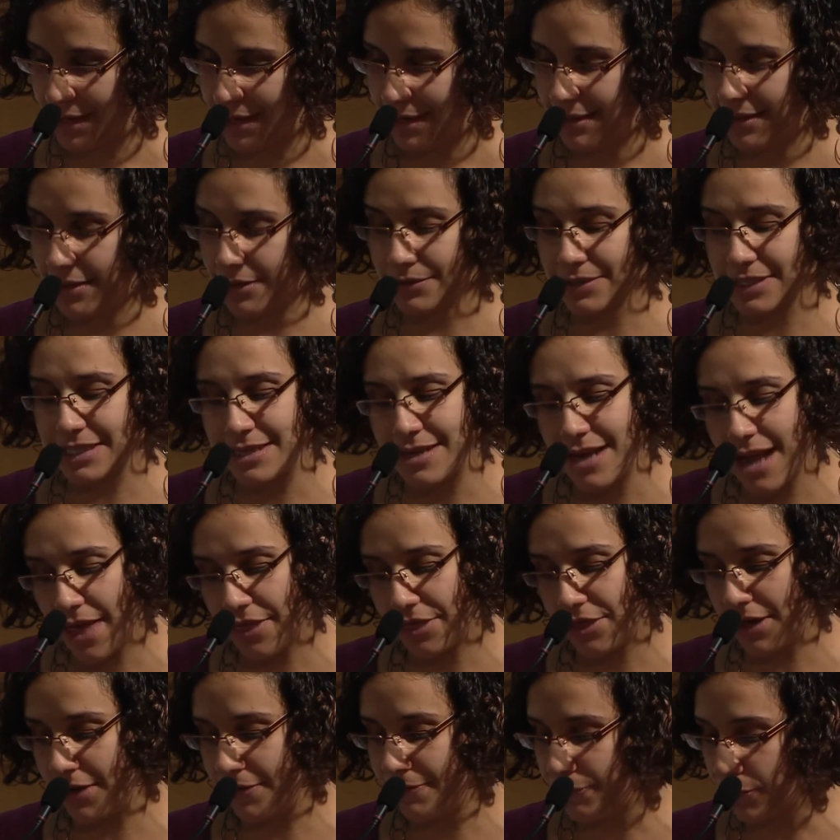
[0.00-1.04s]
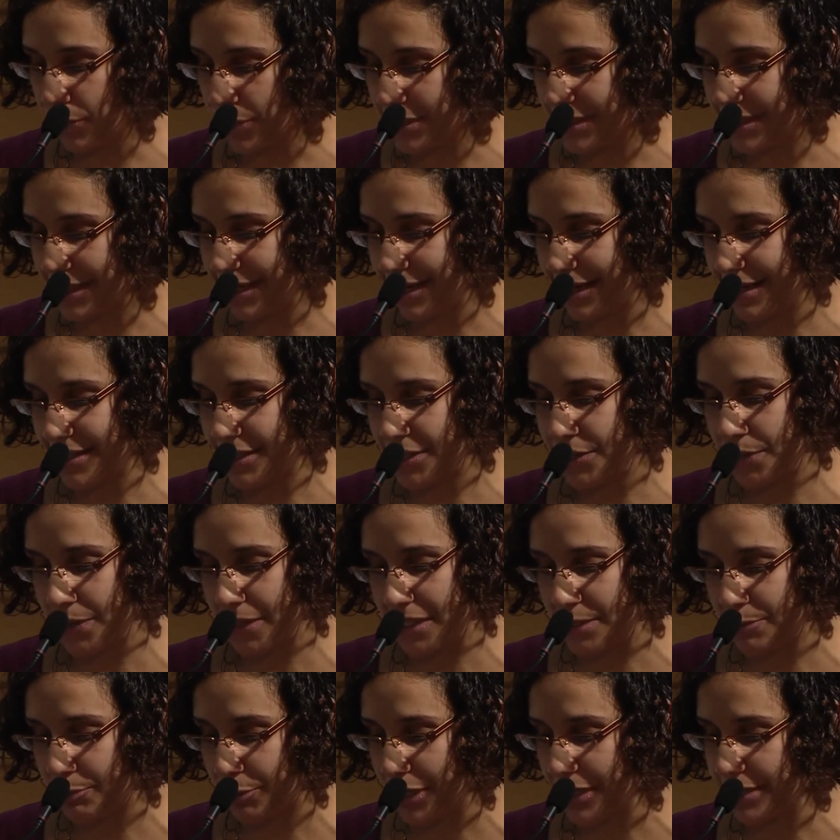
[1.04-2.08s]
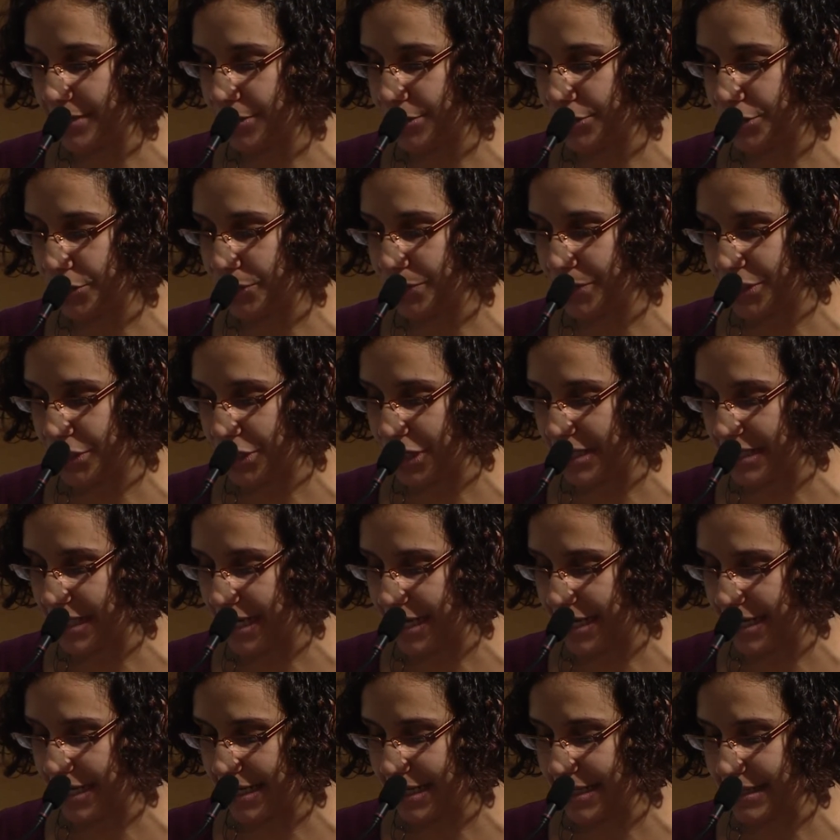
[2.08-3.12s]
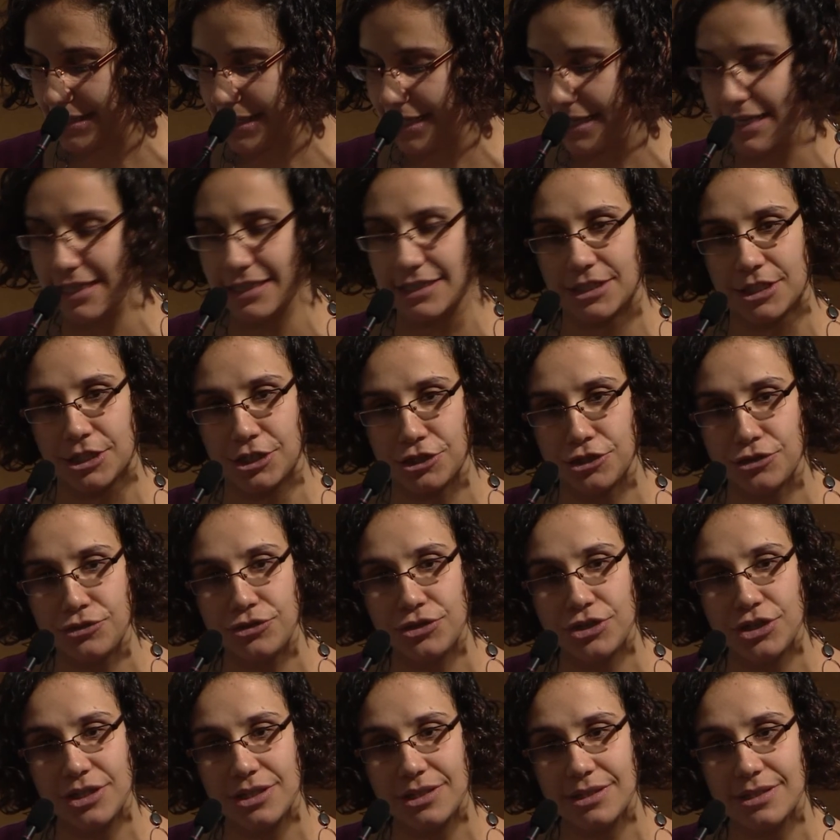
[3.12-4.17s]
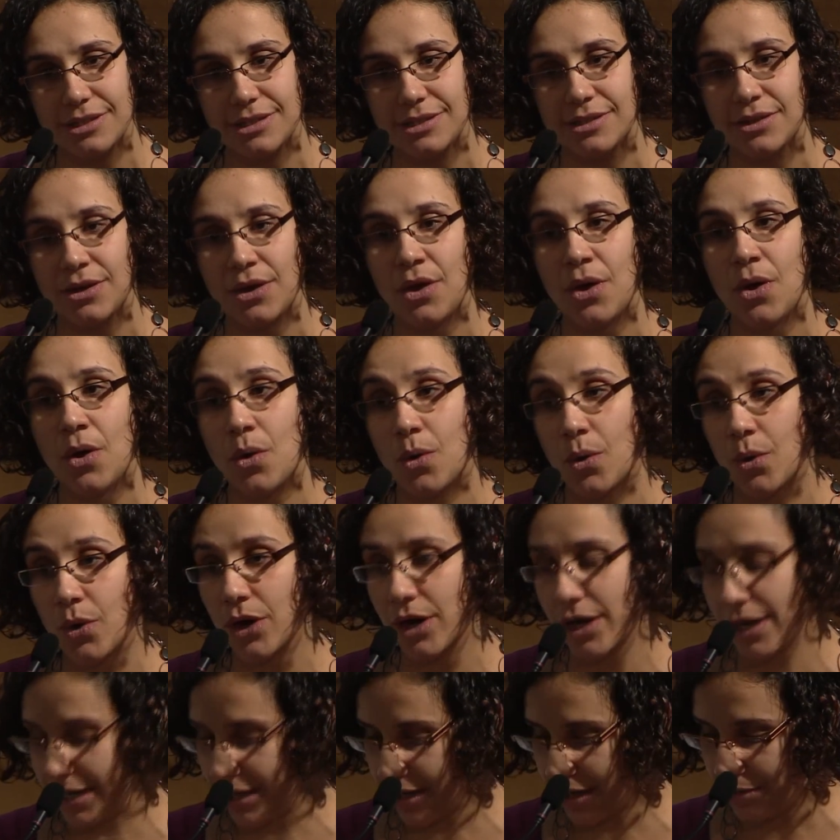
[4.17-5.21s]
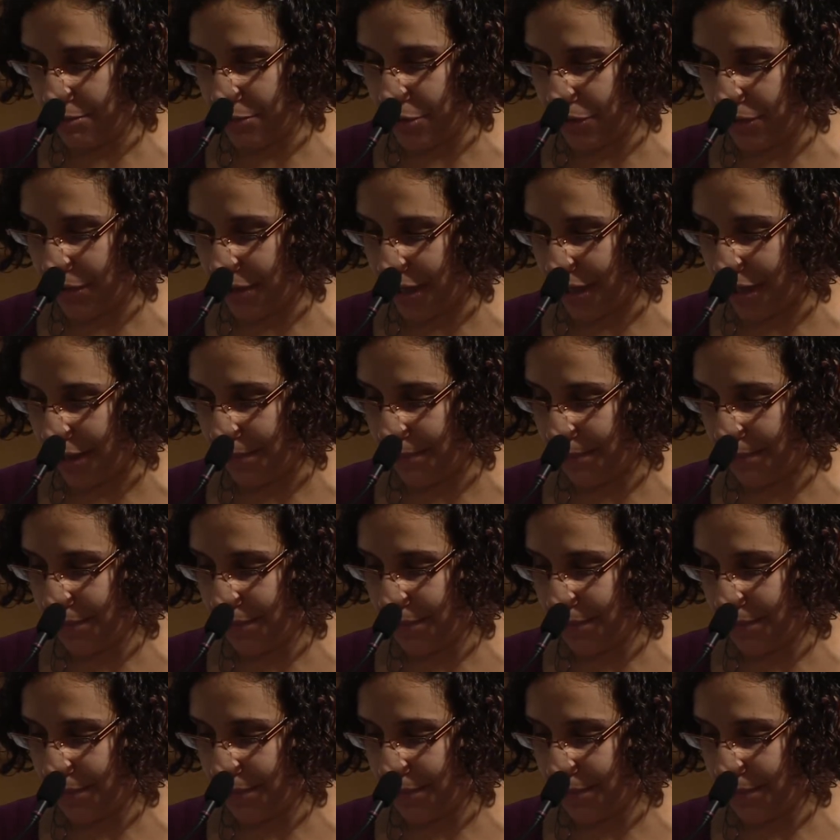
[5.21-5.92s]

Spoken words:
There is nothing forcing us to express our Jewish identities in institutions or in community.